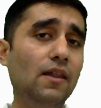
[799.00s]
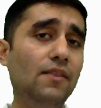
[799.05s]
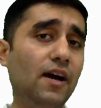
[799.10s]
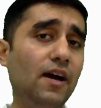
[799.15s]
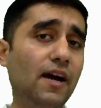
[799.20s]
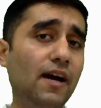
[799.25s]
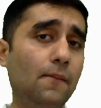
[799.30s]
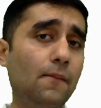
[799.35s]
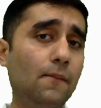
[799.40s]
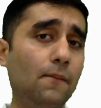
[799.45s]

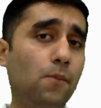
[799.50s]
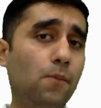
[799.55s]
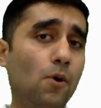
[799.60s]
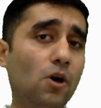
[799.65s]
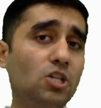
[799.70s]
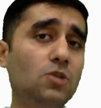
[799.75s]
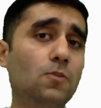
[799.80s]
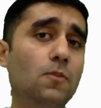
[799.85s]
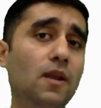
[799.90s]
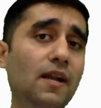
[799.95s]
the
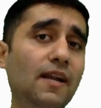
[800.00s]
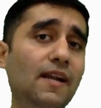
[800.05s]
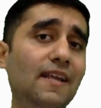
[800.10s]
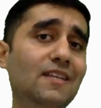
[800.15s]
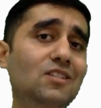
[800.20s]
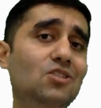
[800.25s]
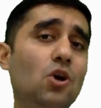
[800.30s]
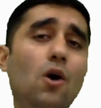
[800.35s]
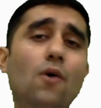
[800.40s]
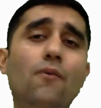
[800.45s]

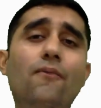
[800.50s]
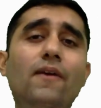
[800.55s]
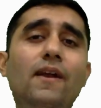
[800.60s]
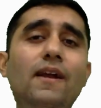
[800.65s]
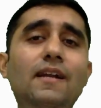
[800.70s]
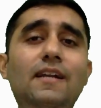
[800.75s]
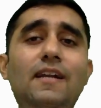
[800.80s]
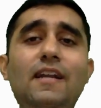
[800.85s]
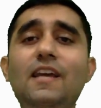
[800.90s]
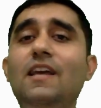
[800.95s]
possibilities of
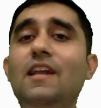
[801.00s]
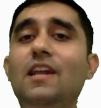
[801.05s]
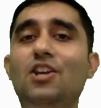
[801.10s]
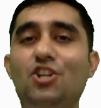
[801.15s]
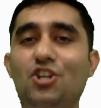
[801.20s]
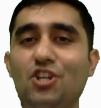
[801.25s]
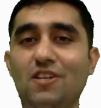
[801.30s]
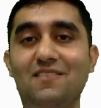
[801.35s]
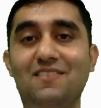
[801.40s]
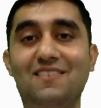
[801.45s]

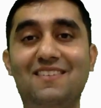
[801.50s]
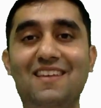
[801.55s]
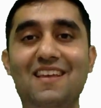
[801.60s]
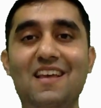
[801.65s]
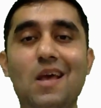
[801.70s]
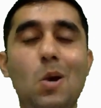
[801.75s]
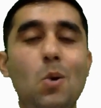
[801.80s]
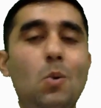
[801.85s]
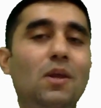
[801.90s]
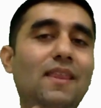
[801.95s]
integrations
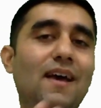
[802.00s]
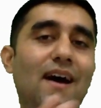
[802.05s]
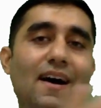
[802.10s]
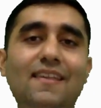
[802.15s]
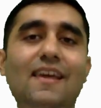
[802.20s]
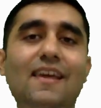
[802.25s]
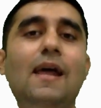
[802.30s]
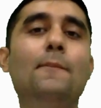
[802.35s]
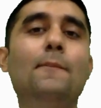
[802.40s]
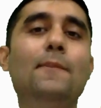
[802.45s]
with
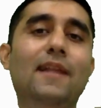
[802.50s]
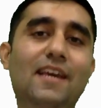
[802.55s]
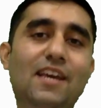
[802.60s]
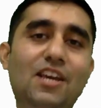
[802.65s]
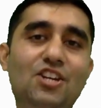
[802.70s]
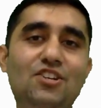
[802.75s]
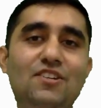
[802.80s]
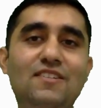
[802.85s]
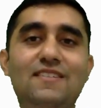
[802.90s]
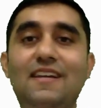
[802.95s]
other
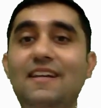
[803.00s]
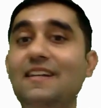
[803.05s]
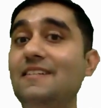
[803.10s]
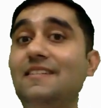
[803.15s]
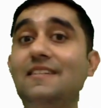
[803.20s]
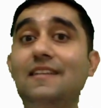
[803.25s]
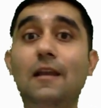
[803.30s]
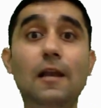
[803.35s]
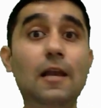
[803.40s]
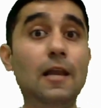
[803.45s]
applications,
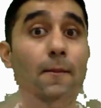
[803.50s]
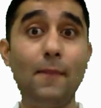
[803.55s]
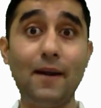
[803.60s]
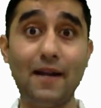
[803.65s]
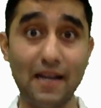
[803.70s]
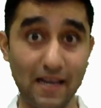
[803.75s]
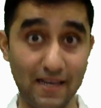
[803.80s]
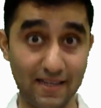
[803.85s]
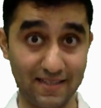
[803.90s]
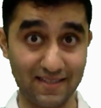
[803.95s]
it's
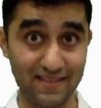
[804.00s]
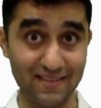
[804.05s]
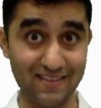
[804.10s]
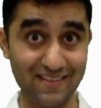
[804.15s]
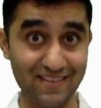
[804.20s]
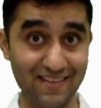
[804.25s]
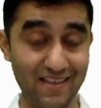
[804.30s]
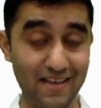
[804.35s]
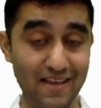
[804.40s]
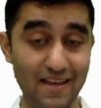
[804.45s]

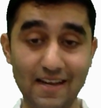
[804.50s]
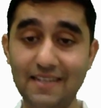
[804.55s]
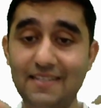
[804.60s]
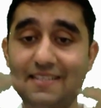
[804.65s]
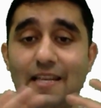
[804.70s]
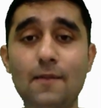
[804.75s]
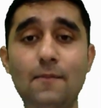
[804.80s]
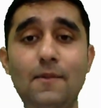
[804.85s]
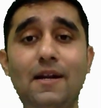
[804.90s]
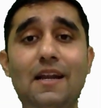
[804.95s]
limitless.
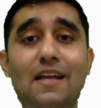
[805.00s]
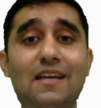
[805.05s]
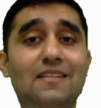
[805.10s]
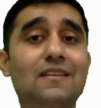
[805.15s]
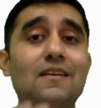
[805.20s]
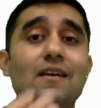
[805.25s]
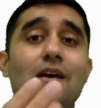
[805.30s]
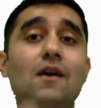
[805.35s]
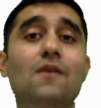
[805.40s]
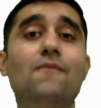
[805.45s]
It's
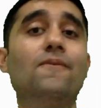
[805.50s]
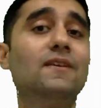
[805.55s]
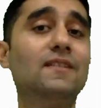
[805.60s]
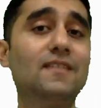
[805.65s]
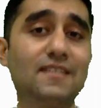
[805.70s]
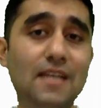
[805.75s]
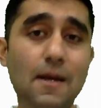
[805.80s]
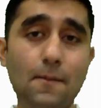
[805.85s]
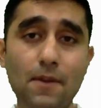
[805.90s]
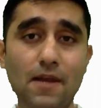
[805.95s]
limitless.
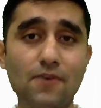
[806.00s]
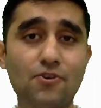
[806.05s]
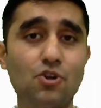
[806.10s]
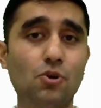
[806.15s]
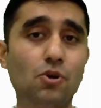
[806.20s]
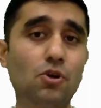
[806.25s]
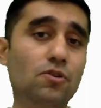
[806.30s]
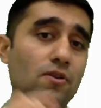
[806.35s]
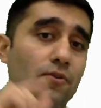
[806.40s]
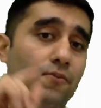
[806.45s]
First example I
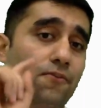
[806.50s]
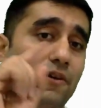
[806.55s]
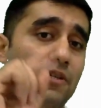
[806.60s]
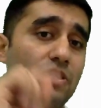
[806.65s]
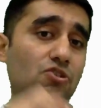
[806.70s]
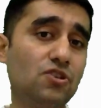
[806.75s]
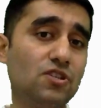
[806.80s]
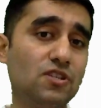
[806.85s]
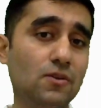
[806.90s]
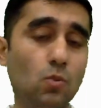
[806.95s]
showed you in the
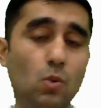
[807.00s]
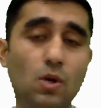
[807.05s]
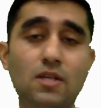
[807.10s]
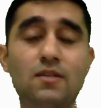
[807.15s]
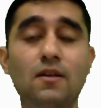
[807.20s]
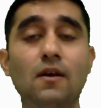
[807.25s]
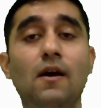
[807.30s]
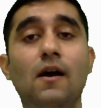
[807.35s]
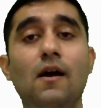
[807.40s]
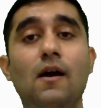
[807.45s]
first reason
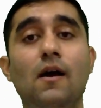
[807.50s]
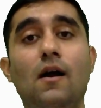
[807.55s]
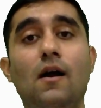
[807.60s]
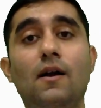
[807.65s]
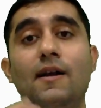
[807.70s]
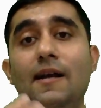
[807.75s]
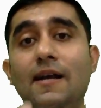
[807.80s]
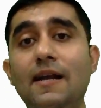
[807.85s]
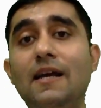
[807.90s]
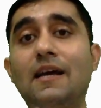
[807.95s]
was
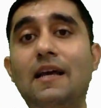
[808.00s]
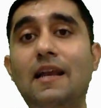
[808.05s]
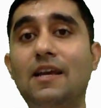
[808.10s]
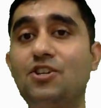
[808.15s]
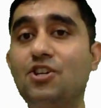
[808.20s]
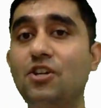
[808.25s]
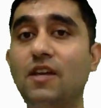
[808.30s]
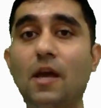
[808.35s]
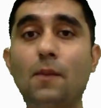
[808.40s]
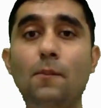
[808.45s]
data
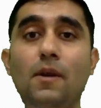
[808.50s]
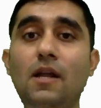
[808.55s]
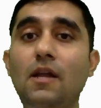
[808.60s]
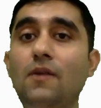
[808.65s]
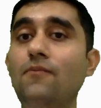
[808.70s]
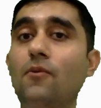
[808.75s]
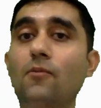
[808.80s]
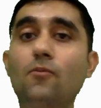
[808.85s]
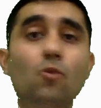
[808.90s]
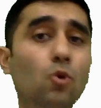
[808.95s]
collection can be
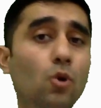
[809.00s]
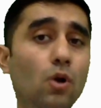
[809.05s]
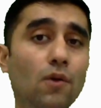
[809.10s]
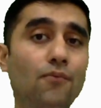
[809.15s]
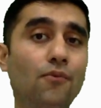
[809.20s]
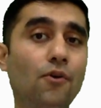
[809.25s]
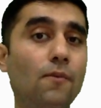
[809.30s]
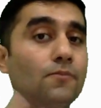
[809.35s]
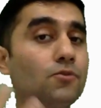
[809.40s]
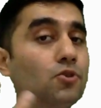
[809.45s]
done from
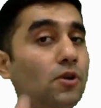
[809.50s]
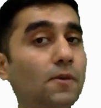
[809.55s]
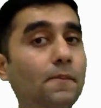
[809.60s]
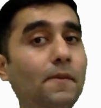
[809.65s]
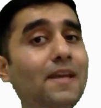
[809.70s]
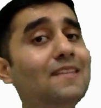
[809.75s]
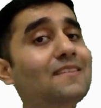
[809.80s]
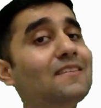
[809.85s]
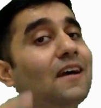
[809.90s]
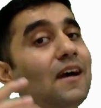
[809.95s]
Google Forms. So it
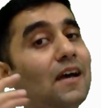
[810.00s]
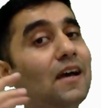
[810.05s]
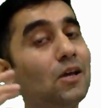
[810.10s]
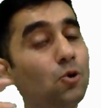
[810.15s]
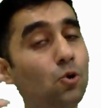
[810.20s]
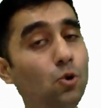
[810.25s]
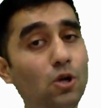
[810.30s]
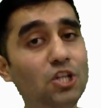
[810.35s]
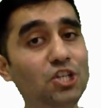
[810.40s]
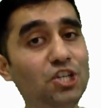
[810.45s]
means
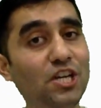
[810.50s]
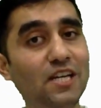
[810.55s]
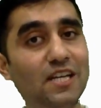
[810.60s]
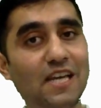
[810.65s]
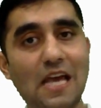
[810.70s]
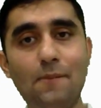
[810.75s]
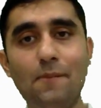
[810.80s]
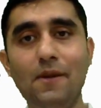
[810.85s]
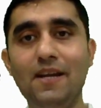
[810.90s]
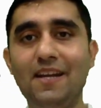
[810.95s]
Google Sheet
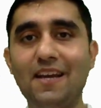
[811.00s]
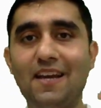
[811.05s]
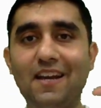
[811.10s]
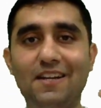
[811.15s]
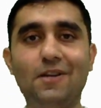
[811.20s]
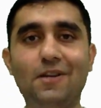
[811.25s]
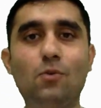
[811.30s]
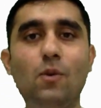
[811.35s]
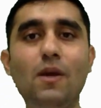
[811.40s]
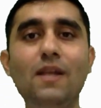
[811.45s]
can be
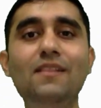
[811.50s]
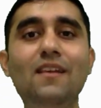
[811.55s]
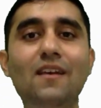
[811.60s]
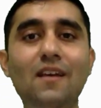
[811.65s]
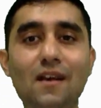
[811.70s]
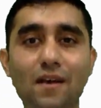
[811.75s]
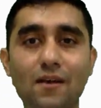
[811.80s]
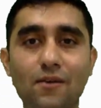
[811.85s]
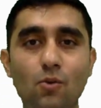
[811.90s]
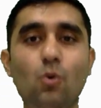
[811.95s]
integrated with
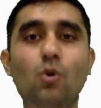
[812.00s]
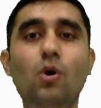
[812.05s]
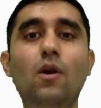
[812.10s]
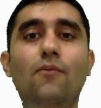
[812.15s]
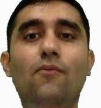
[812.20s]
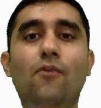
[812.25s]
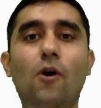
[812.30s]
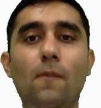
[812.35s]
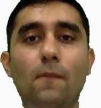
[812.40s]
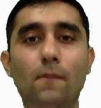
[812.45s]

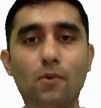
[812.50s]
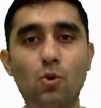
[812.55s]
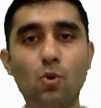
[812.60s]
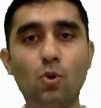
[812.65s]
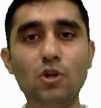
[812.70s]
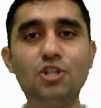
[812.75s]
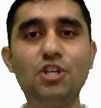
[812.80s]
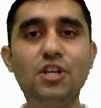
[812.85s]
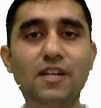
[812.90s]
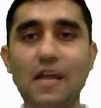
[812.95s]
Google Form.
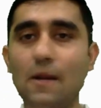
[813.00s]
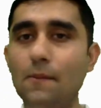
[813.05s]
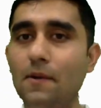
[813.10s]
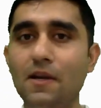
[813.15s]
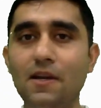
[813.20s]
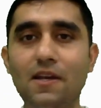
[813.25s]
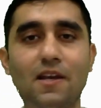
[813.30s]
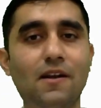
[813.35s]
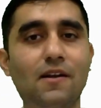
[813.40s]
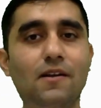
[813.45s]
Google Sheet can
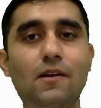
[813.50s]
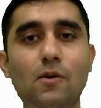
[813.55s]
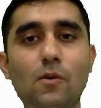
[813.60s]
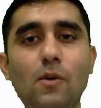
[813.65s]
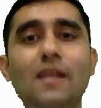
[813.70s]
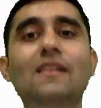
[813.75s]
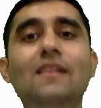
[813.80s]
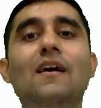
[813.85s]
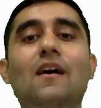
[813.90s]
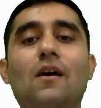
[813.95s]
be integrated
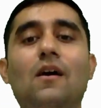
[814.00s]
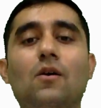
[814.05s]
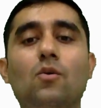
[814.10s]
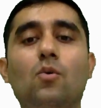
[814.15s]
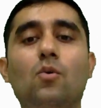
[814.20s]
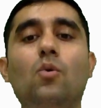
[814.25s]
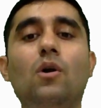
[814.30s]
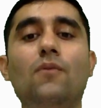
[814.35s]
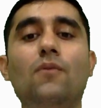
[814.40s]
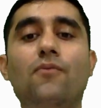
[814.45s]
with
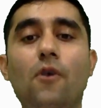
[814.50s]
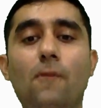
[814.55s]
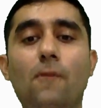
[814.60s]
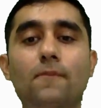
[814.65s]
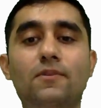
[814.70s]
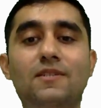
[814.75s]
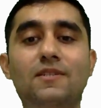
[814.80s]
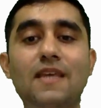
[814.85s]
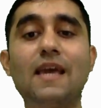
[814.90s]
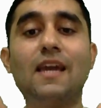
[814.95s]
Google
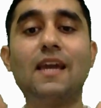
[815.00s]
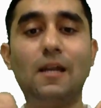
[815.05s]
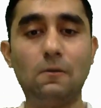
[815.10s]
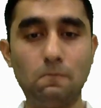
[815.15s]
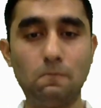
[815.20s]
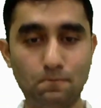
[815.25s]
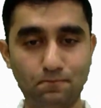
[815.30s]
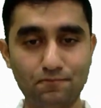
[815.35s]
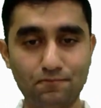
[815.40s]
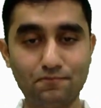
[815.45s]
Form. Second,